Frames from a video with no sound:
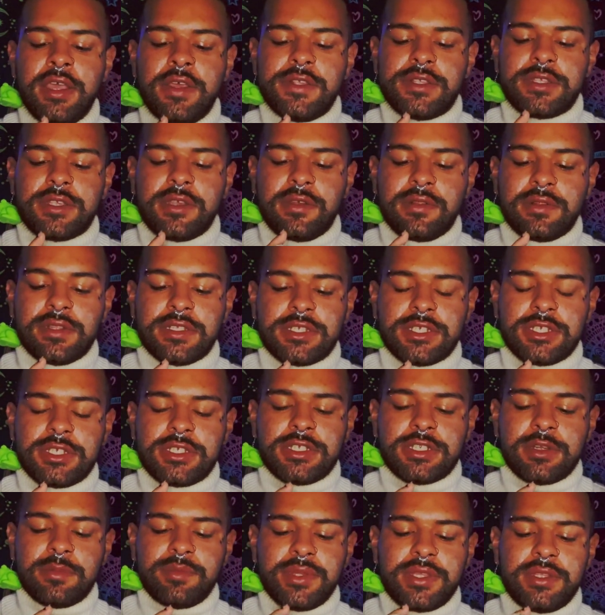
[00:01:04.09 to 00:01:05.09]
So let's
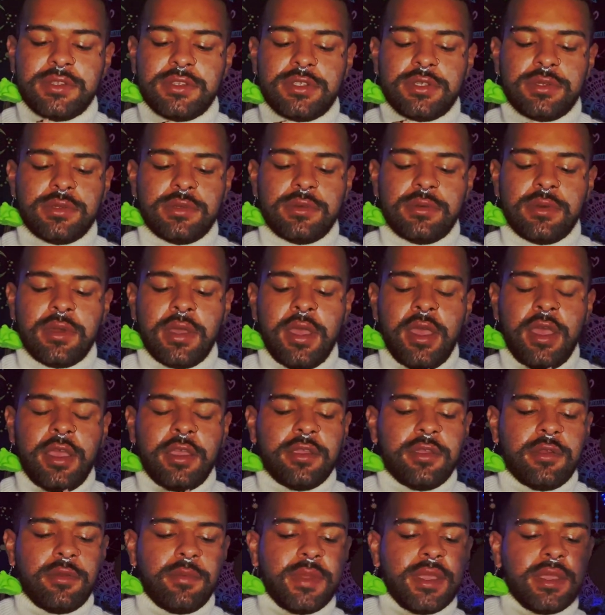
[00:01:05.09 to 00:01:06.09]
just jump into
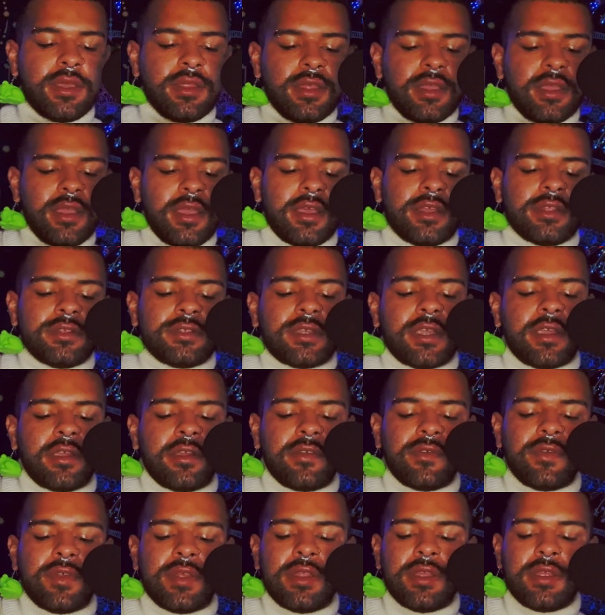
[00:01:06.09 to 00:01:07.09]
your weekly
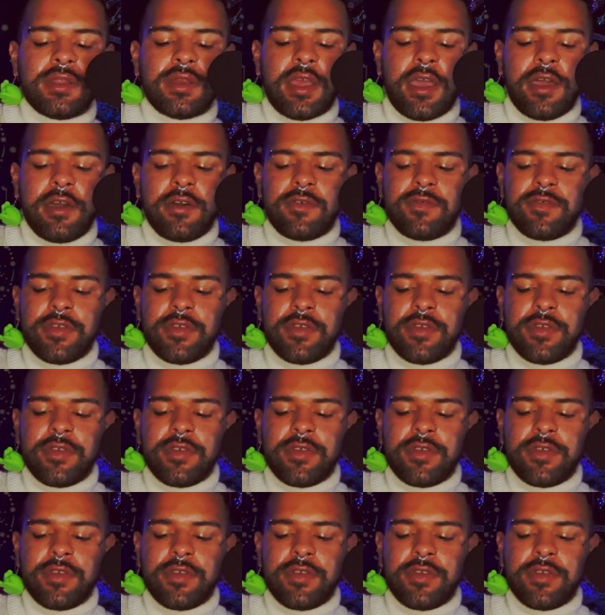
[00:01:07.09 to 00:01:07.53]
tarot reading now,